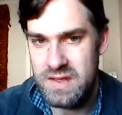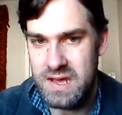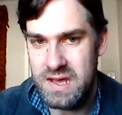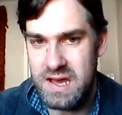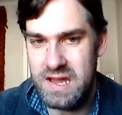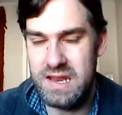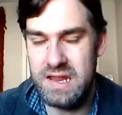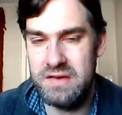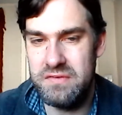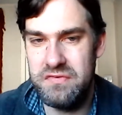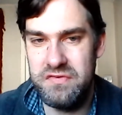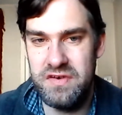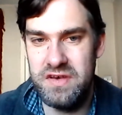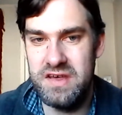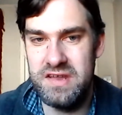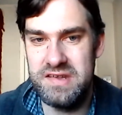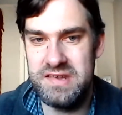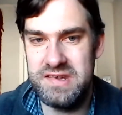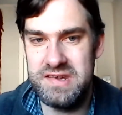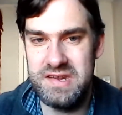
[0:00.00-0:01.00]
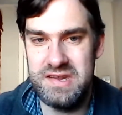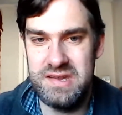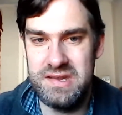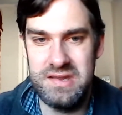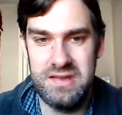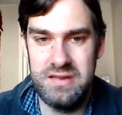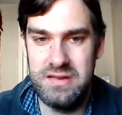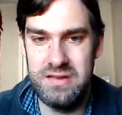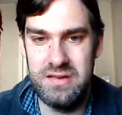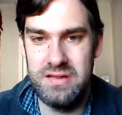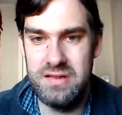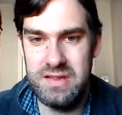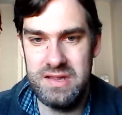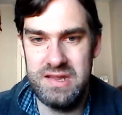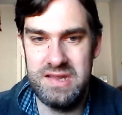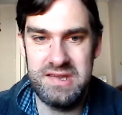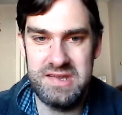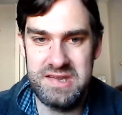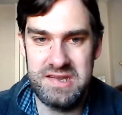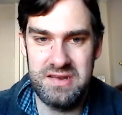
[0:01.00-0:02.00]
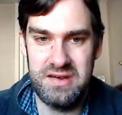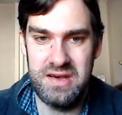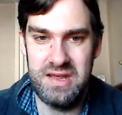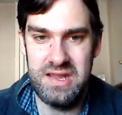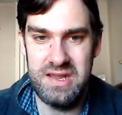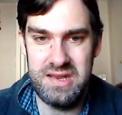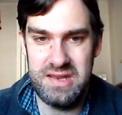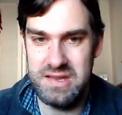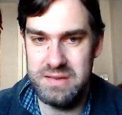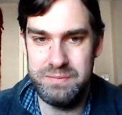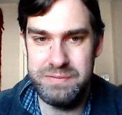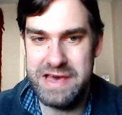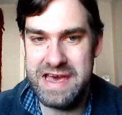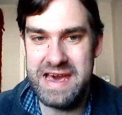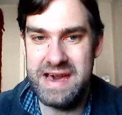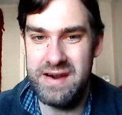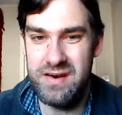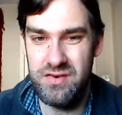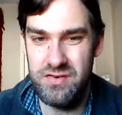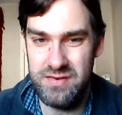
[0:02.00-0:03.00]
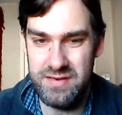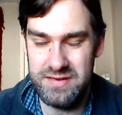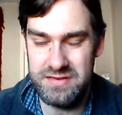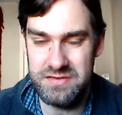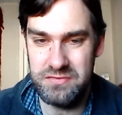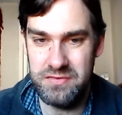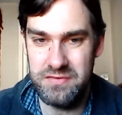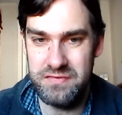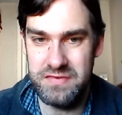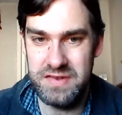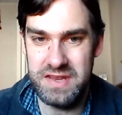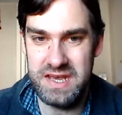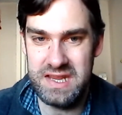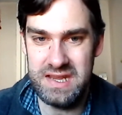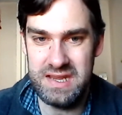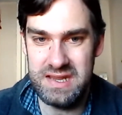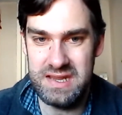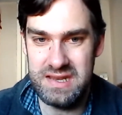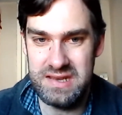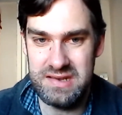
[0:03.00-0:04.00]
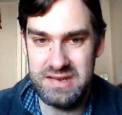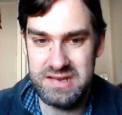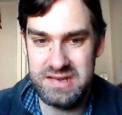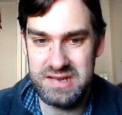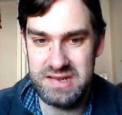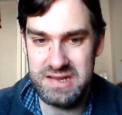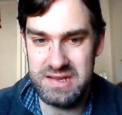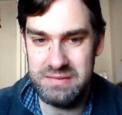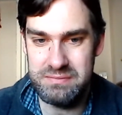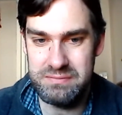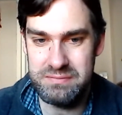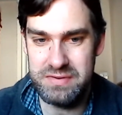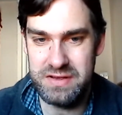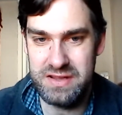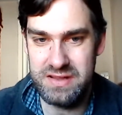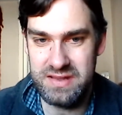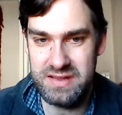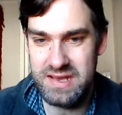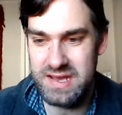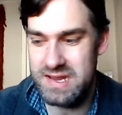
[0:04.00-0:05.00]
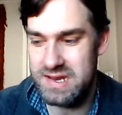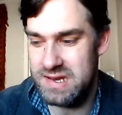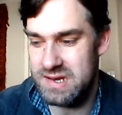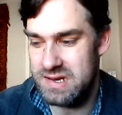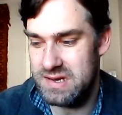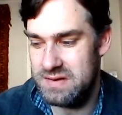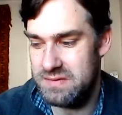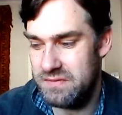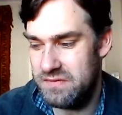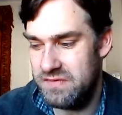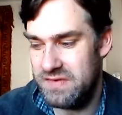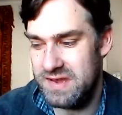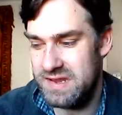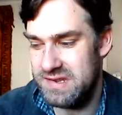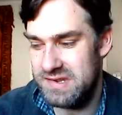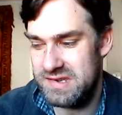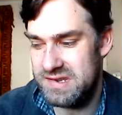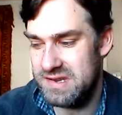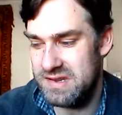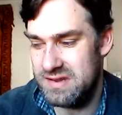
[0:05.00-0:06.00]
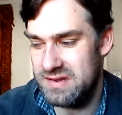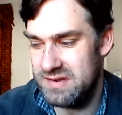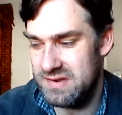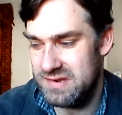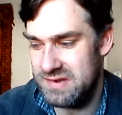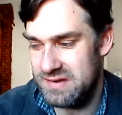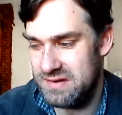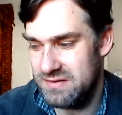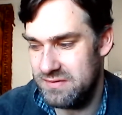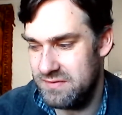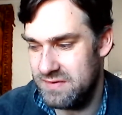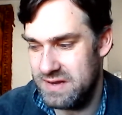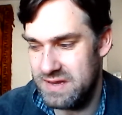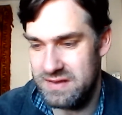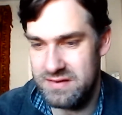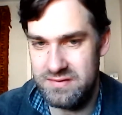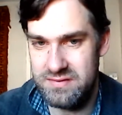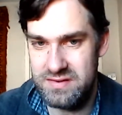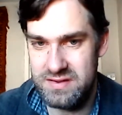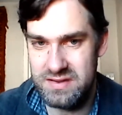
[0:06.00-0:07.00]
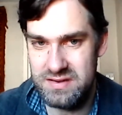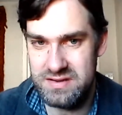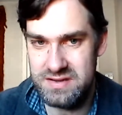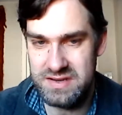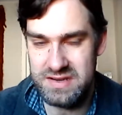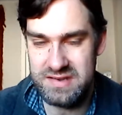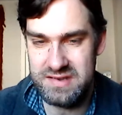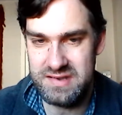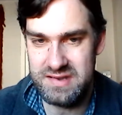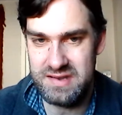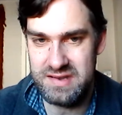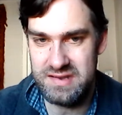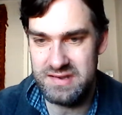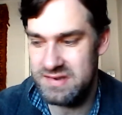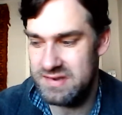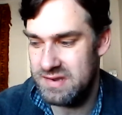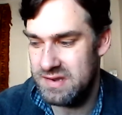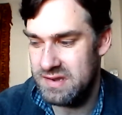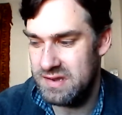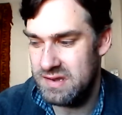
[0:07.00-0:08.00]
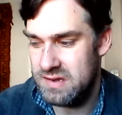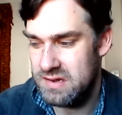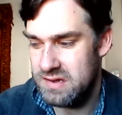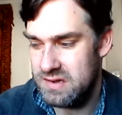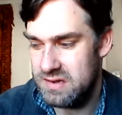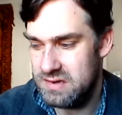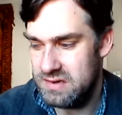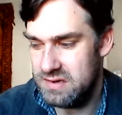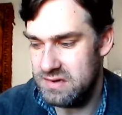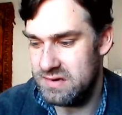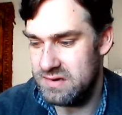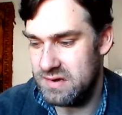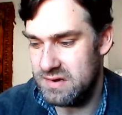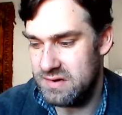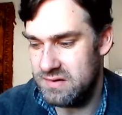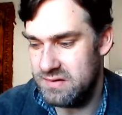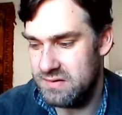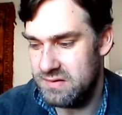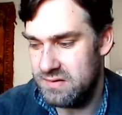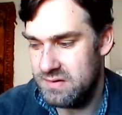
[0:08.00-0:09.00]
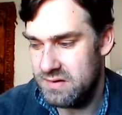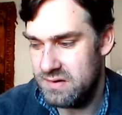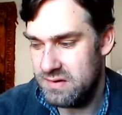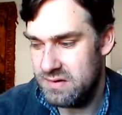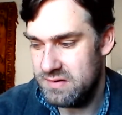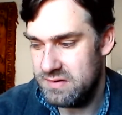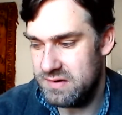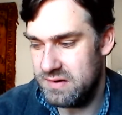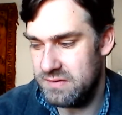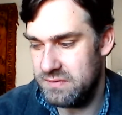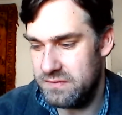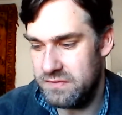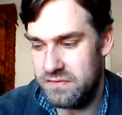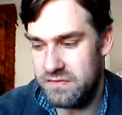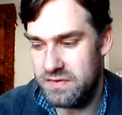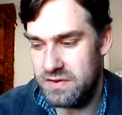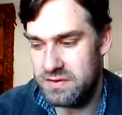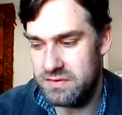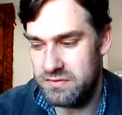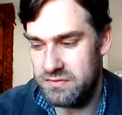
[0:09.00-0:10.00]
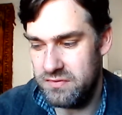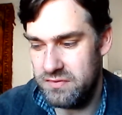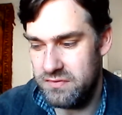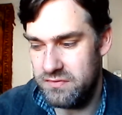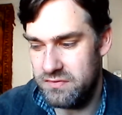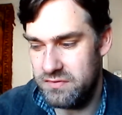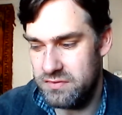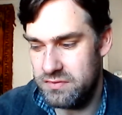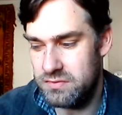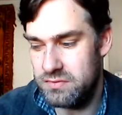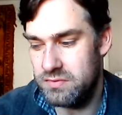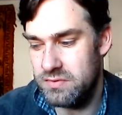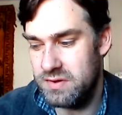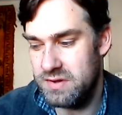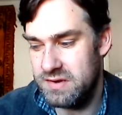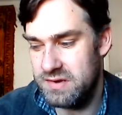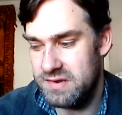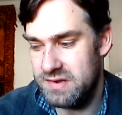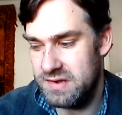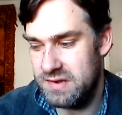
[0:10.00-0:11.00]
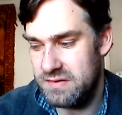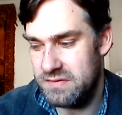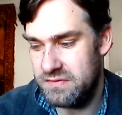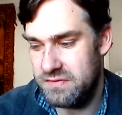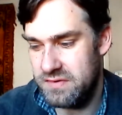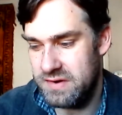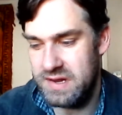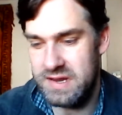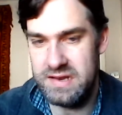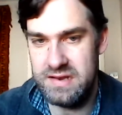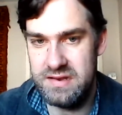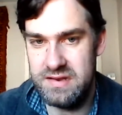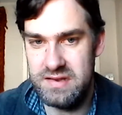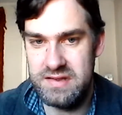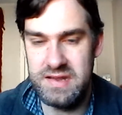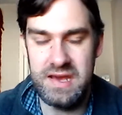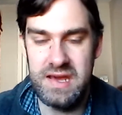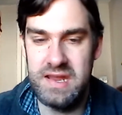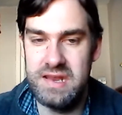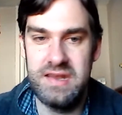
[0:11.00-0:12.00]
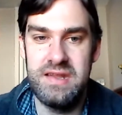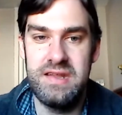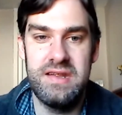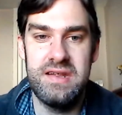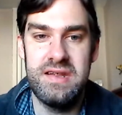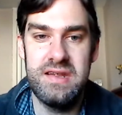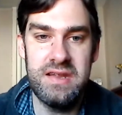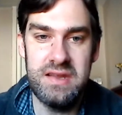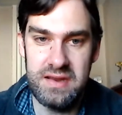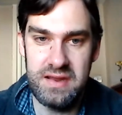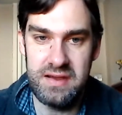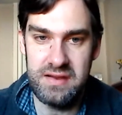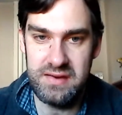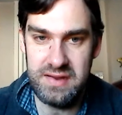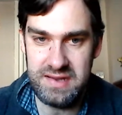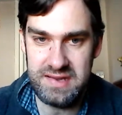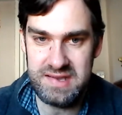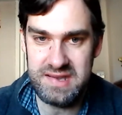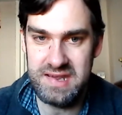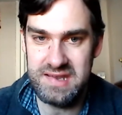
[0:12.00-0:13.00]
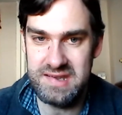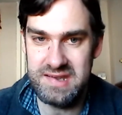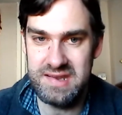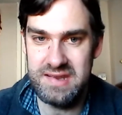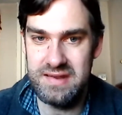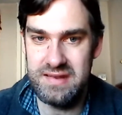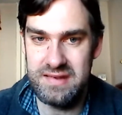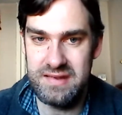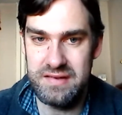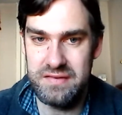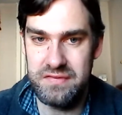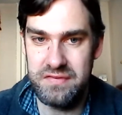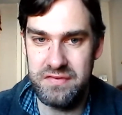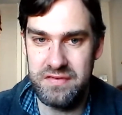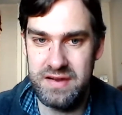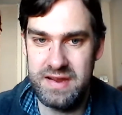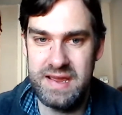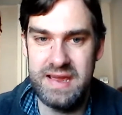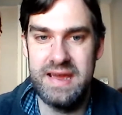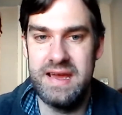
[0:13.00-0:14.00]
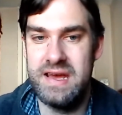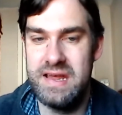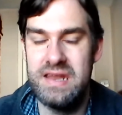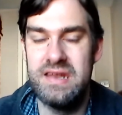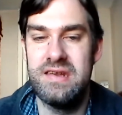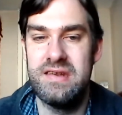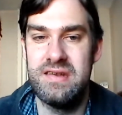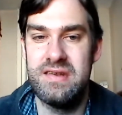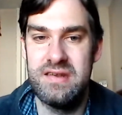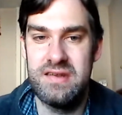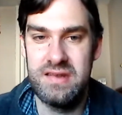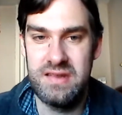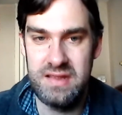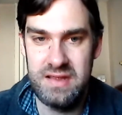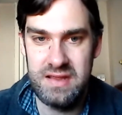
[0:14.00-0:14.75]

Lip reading: at first it's like the power is with Nate in the scene, but then Fez turns it around and just says, don't fuck with Rule and her friends, and he says it as a threat, and